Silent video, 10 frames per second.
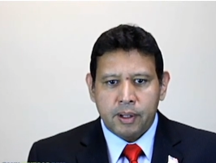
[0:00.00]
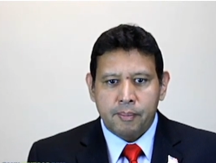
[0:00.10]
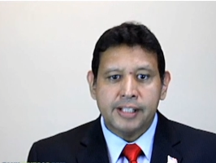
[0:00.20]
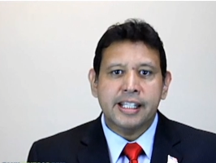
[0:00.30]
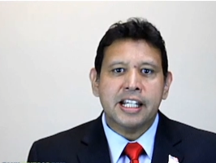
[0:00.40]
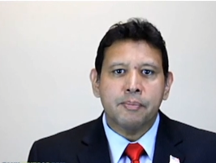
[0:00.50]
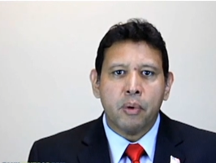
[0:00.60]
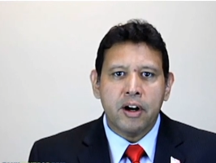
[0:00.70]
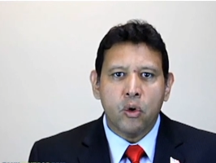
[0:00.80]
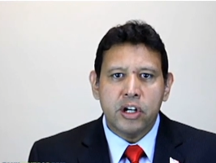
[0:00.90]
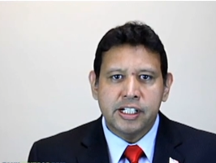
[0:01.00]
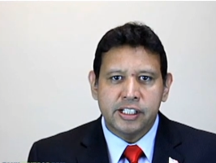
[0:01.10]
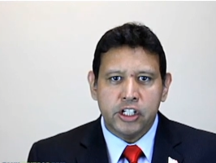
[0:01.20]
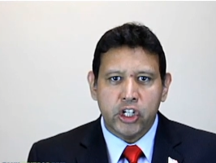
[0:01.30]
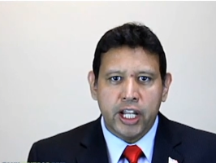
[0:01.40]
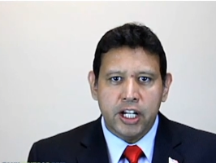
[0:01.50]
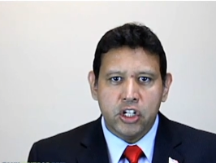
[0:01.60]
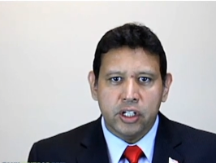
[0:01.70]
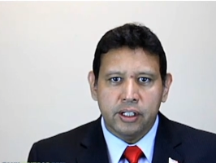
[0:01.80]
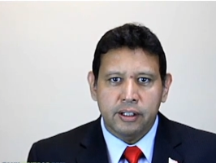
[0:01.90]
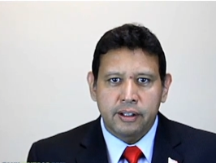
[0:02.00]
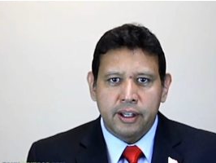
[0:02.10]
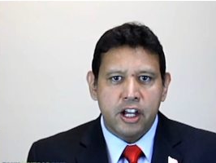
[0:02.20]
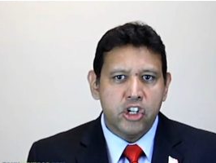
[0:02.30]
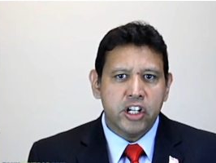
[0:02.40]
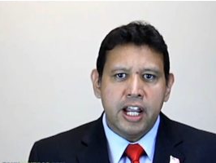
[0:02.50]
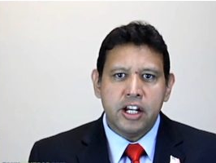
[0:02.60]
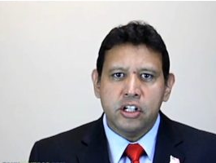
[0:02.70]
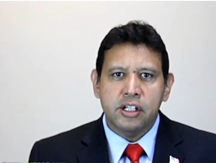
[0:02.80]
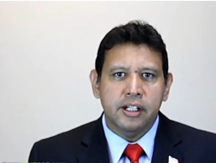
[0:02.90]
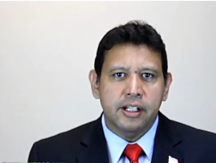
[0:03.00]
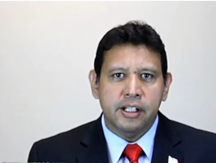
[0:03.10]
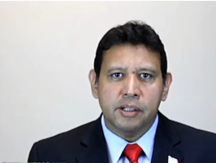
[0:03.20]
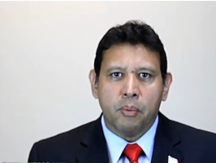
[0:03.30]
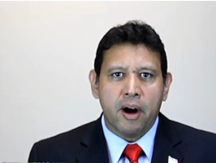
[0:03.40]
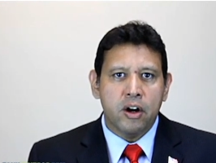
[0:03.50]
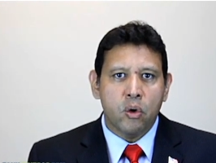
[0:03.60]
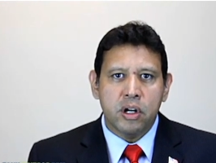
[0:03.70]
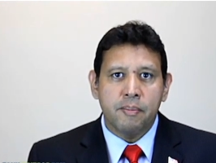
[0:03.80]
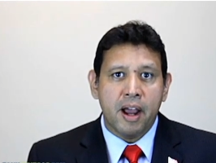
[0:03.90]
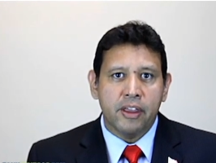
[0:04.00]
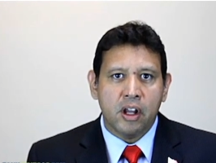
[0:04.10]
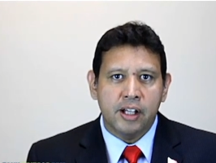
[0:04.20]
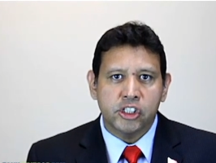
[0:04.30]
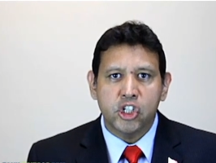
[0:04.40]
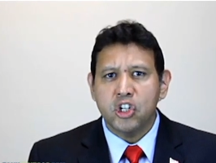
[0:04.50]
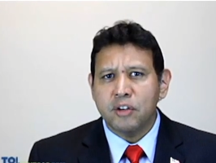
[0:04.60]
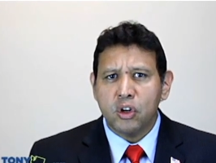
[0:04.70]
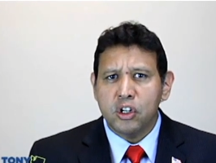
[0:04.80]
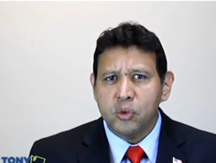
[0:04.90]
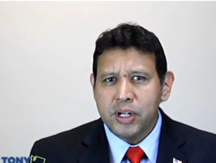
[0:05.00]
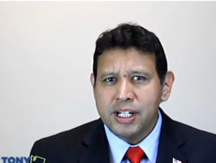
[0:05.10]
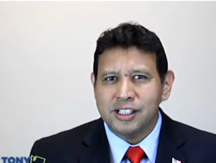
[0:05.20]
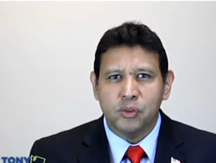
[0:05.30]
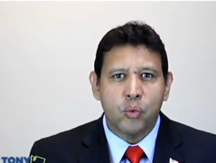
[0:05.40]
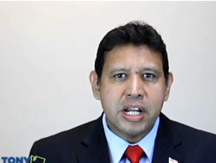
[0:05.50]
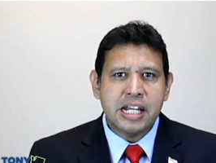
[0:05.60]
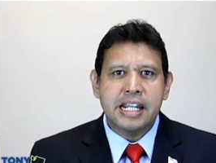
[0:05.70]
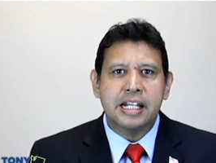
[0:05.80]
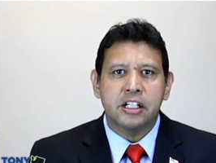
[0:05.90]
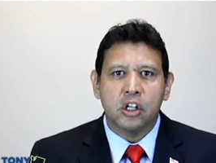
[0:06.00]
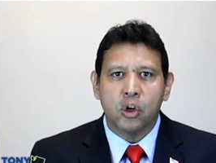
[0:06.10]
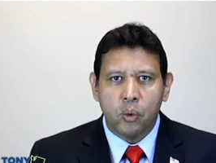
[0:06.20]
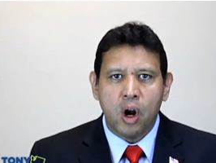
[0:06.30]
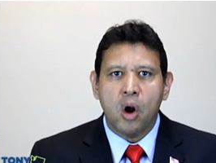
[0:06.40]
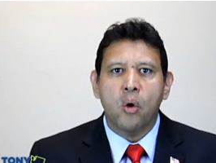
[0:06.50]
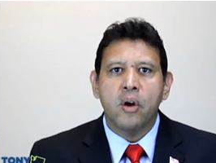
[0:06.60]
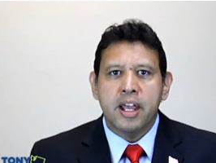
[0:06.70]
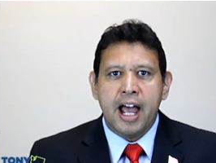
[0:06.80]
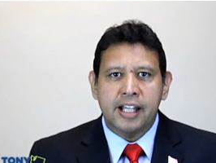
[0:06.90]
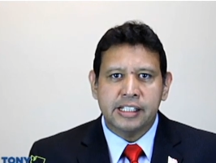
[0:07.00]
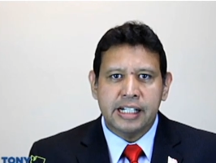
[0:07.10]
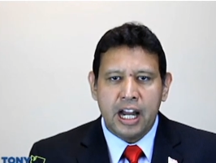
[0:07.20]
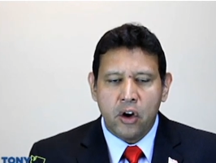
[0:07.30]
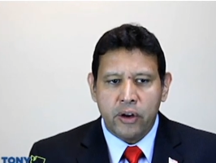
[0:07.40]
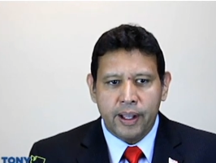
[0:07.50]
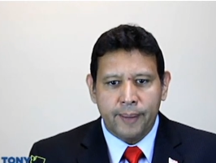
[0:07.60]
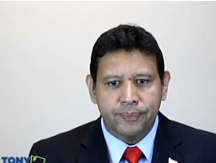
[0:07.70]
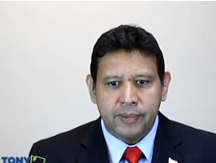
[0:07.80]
My second priority is education. Education is a priority by the Constitution for good reason. We need it to grow as an area.